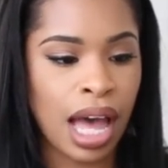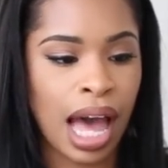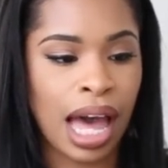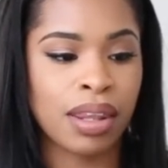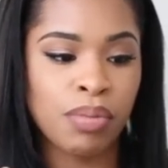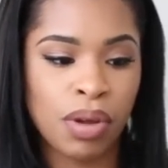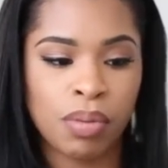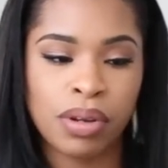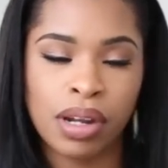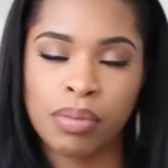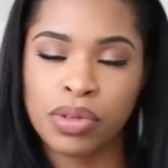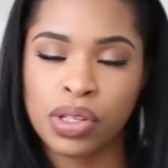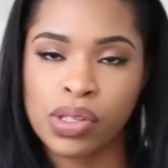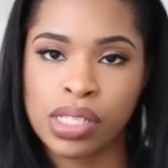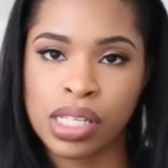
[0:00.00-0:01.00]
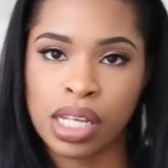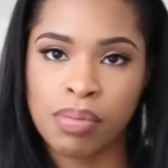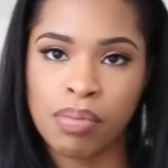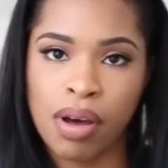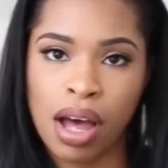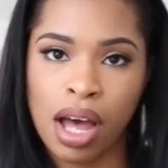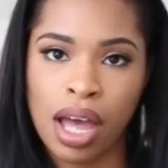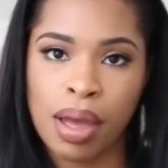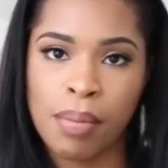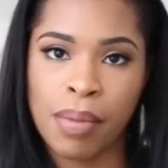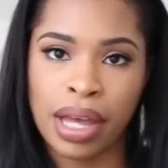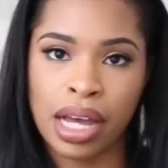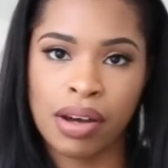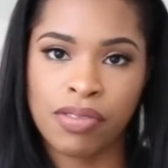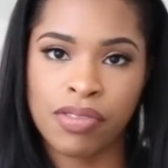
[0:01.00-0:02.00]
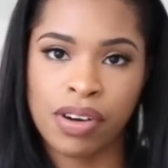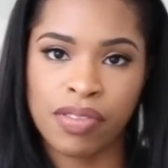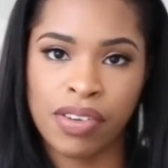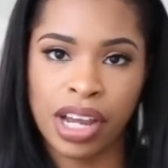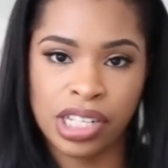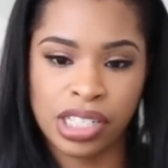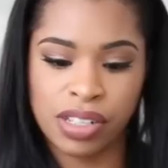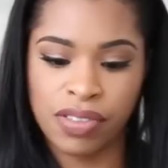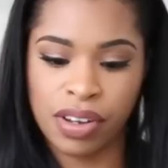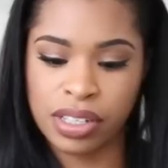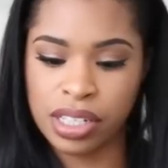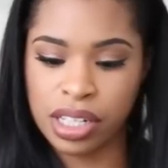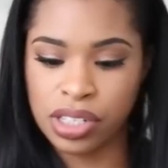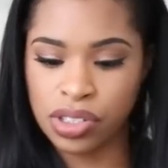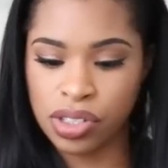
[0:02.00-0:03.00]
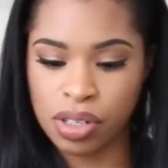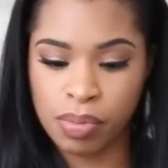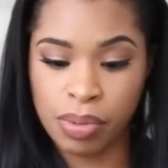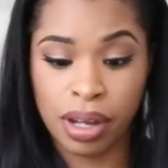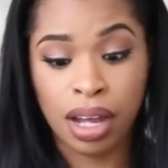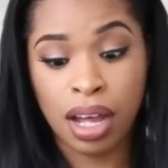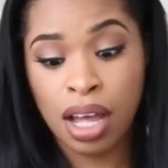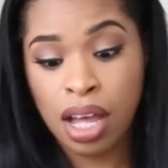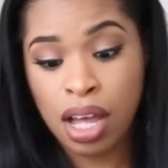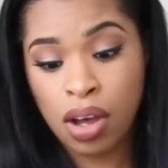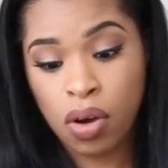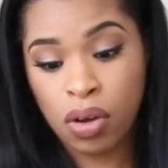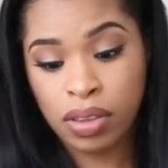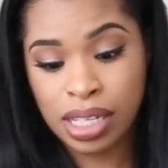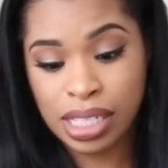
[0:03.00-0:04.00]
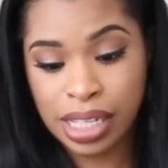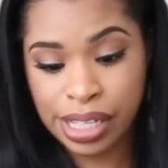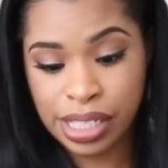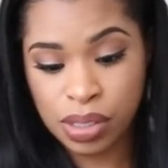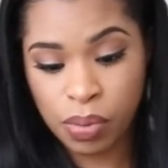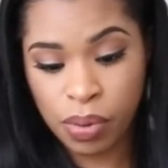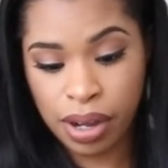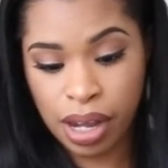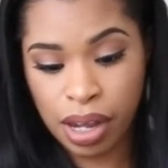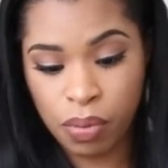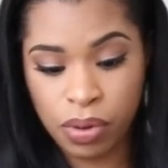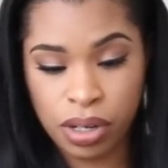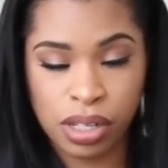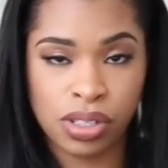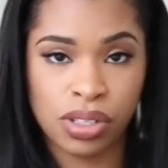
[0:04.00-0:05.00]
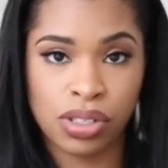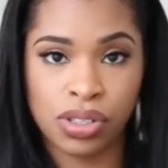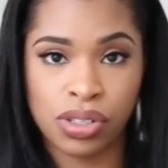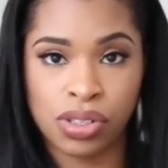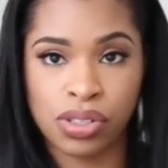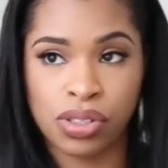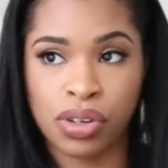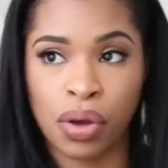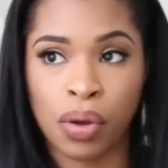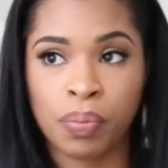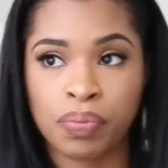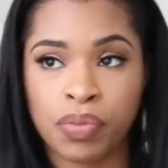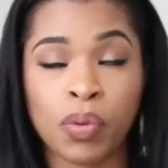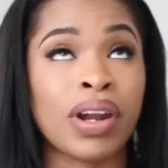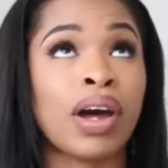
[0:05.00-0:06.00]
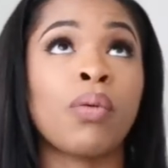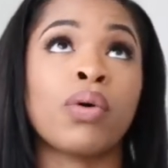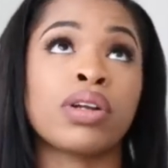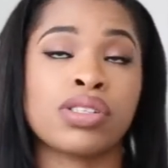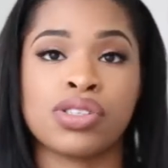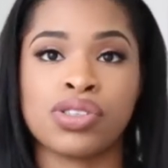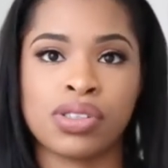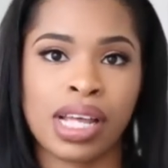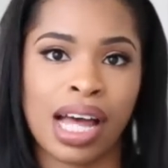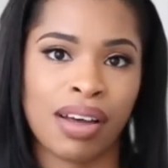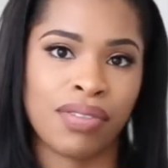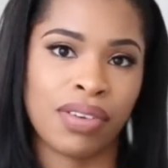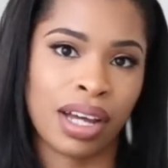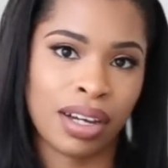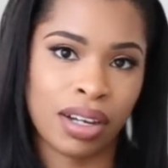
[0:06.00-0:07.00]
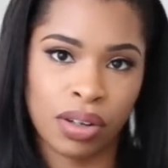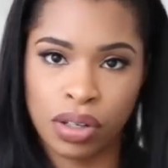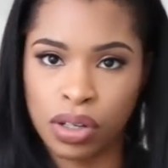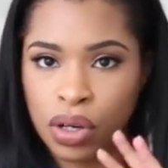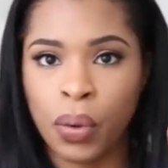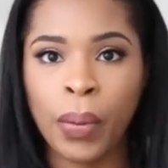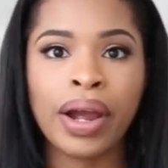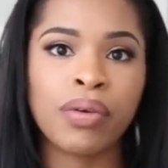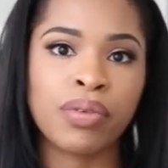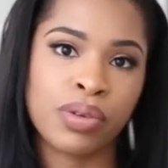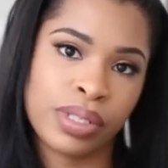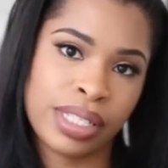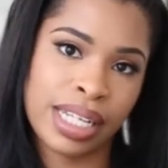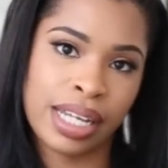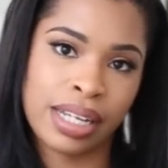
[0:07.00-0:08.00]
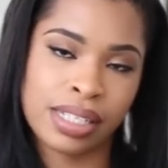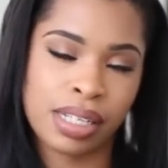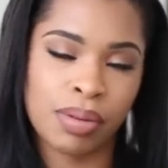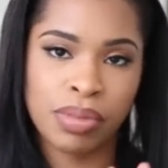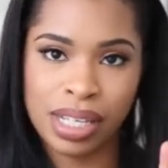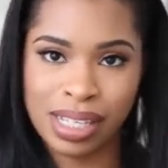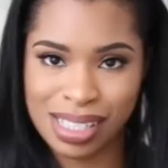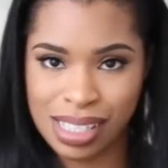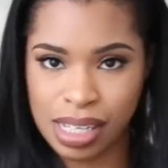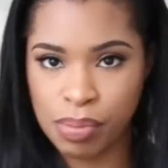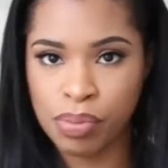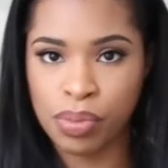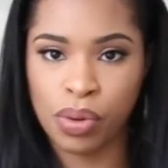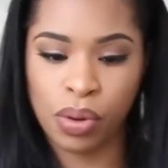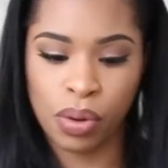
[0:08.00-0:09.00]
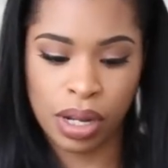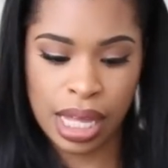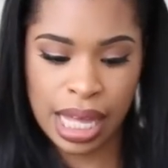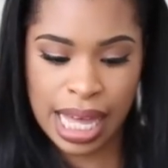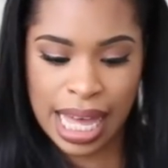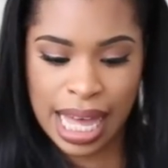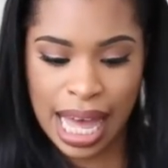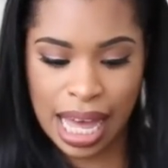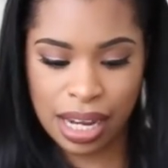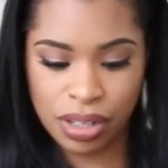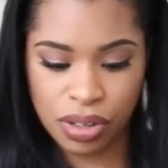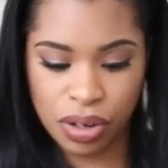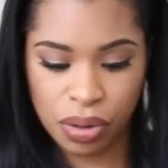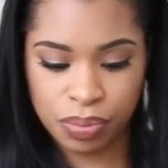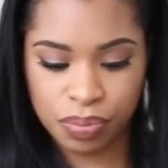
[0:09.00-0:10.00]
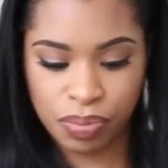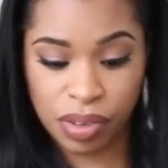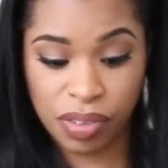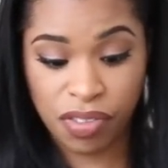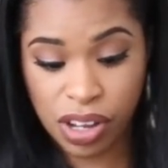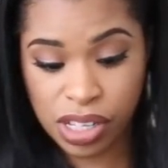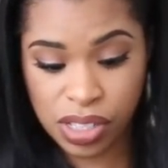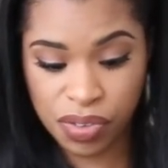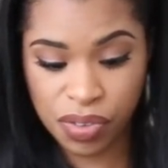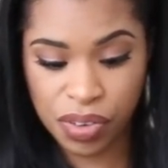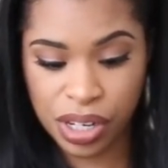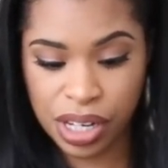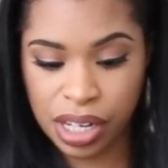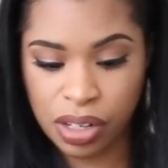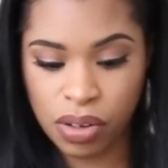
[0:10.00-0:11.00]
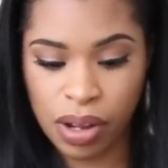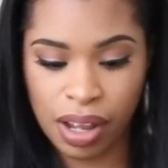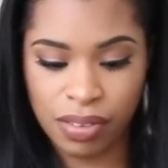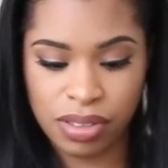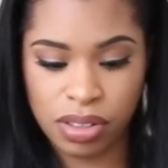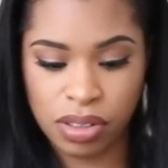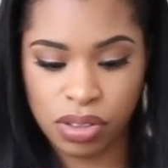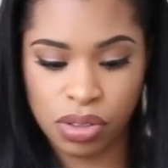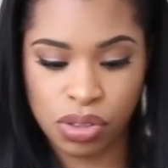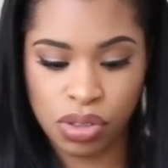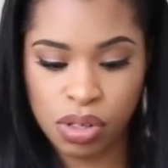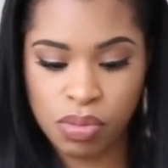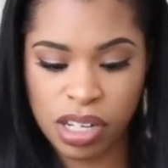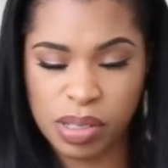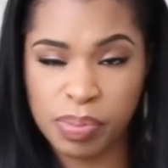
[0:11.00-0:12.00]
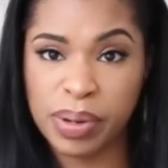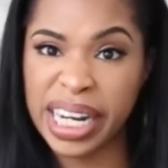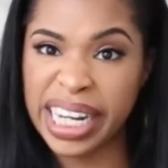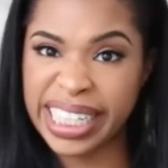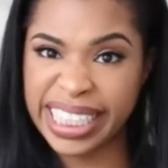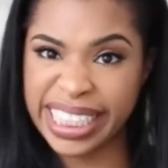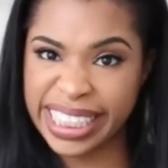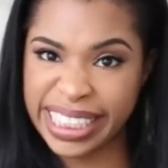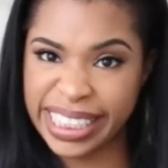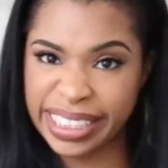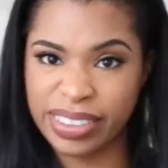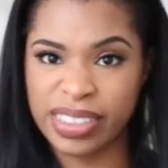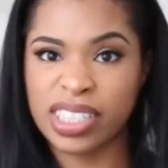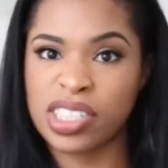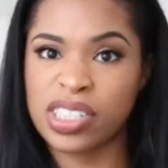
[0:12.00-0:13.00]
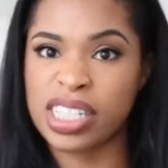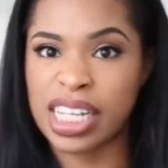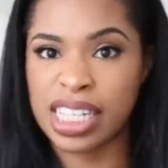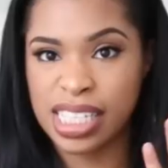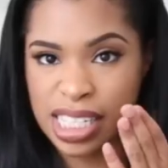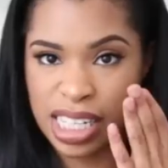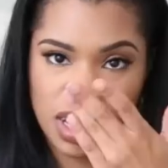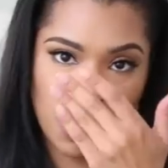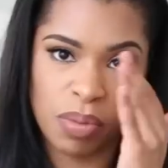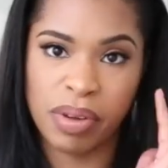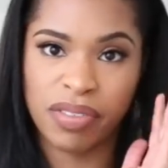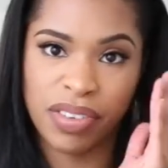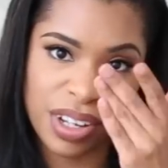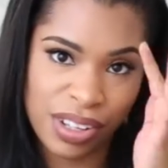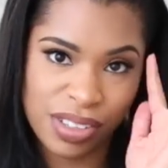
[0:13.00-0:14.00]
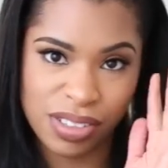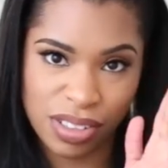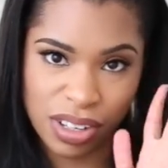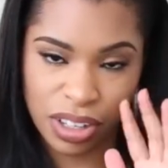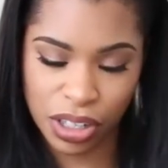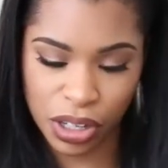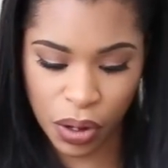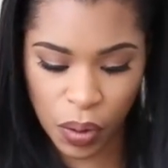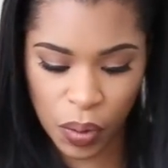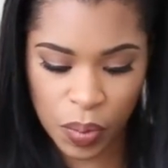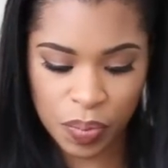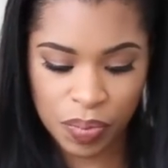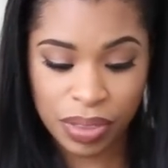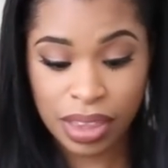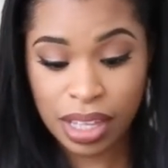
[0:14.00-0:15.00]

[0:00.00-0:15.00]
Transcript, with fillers: At the moment, I'm using my Makeup Forever HD foundation, but on the days where I wanted to just, you know, when I want to just have like a, quick routine, something simple and, you know, fuss free and not have to do too much blending so I can just like stick it on my fingers and go.